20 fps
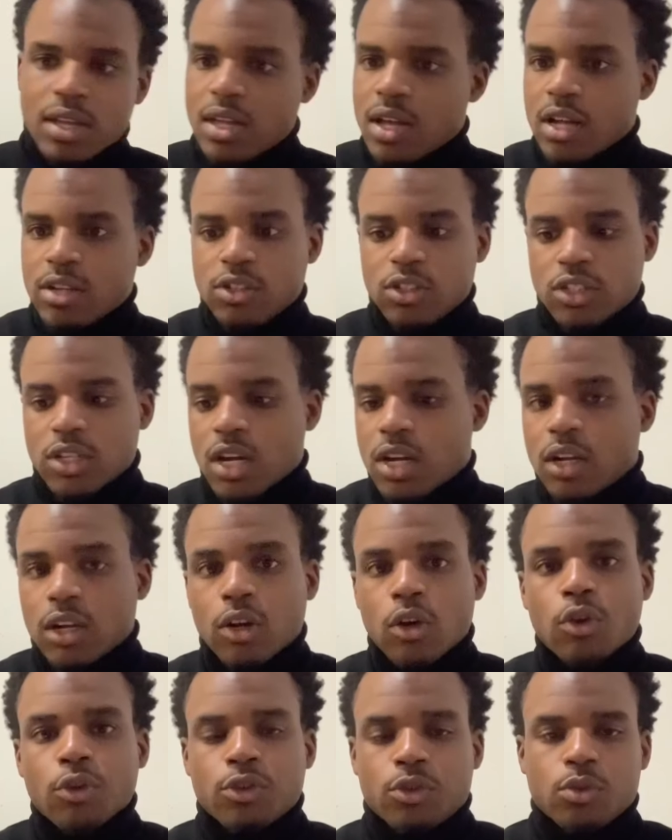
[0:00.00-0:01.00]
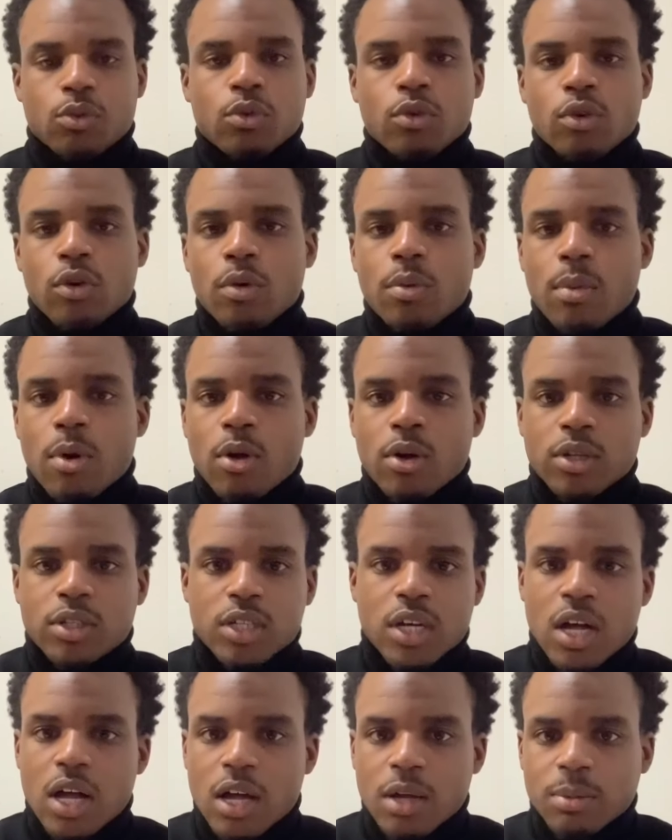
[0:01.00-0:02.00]
I just kind of go through them all the
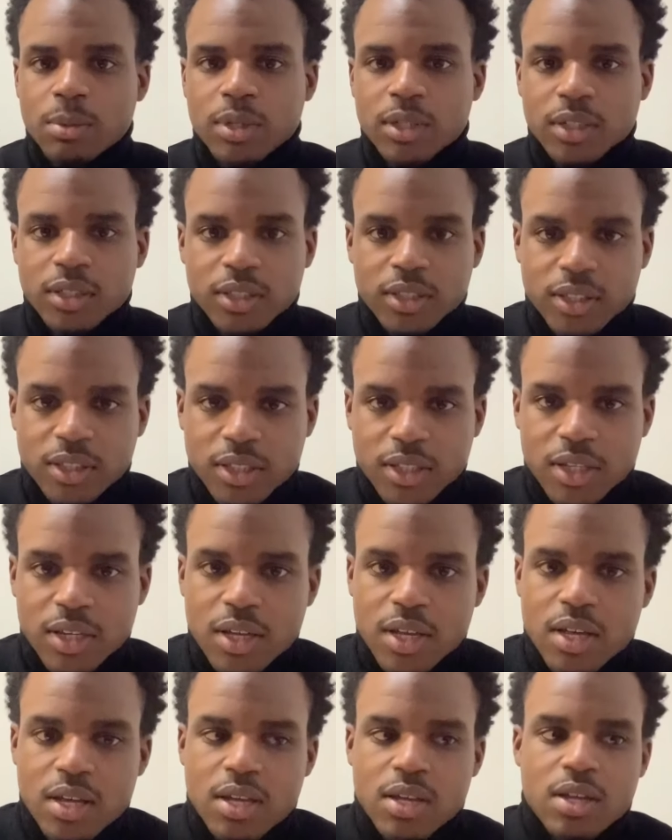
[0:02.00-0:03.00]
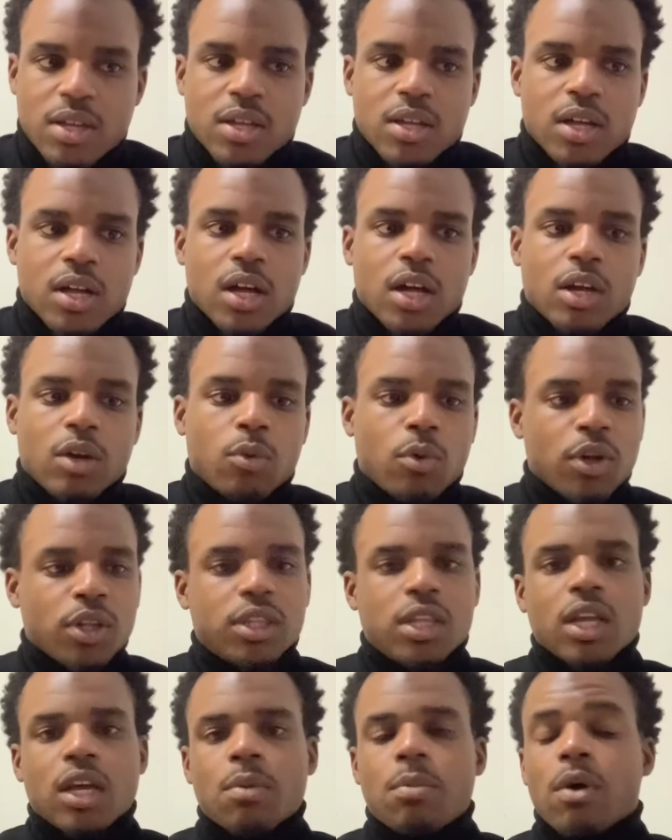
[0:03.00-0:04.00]
time because the one
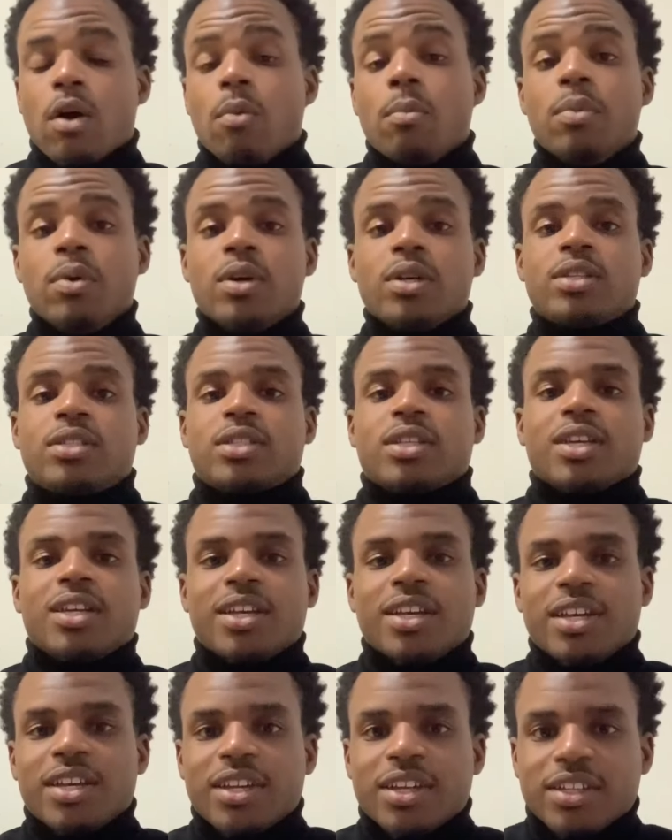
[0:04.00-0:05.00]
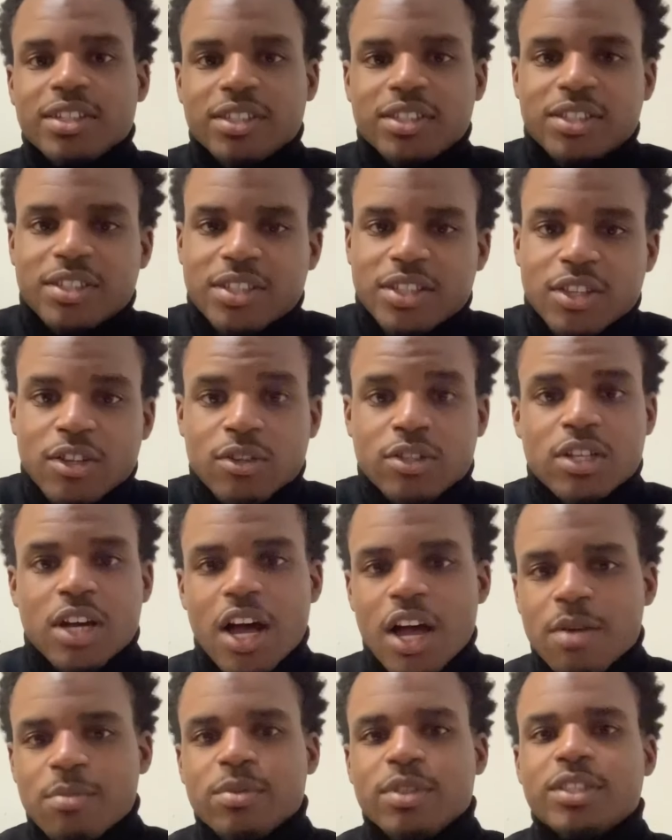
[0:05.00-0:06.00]
thing about books is they're
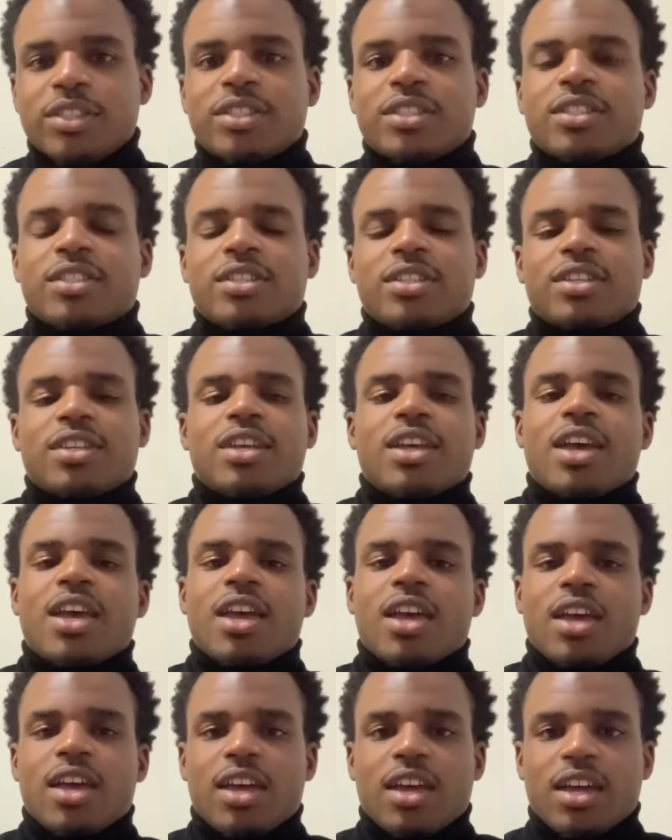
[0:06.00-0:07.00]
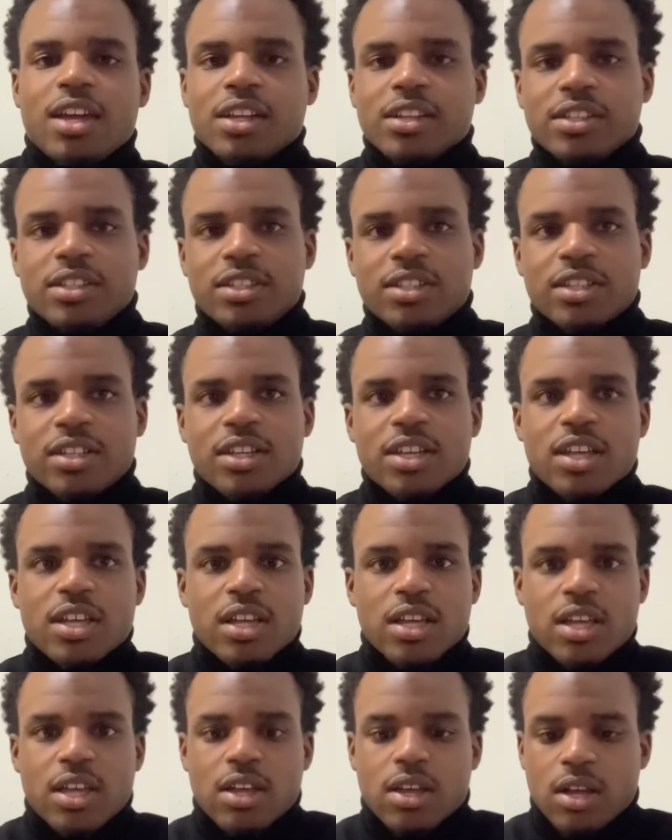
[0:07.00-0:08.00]
timeless. And
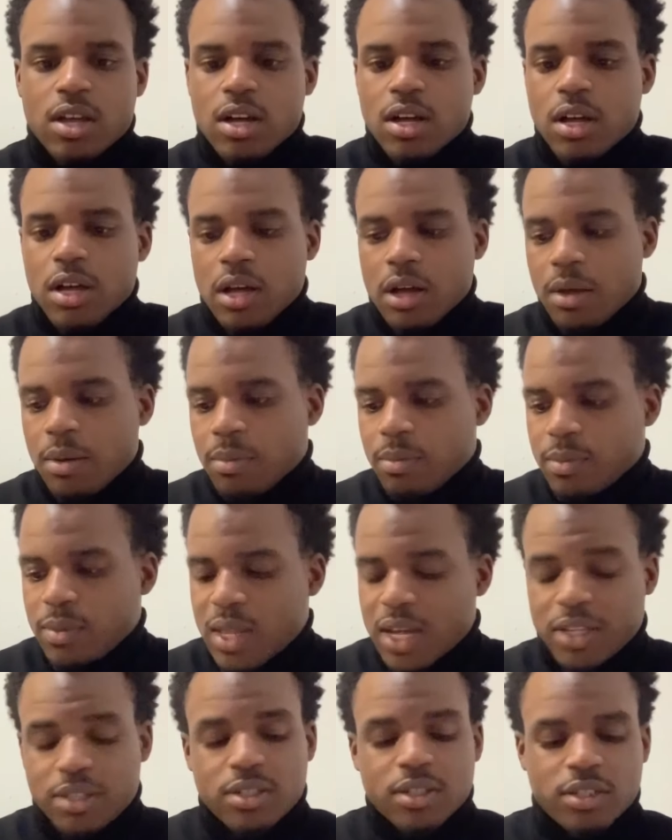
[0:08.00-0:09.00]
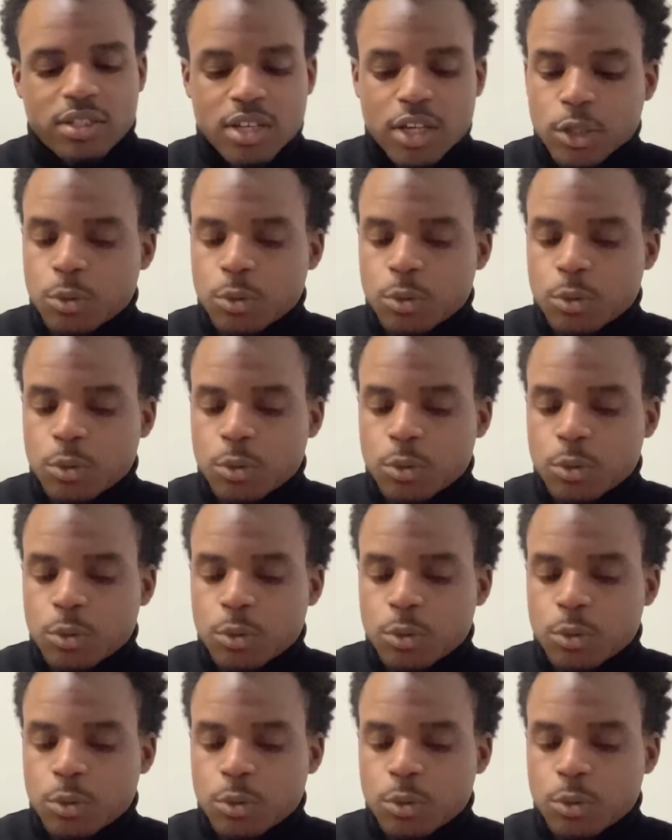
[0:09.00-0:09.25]
like success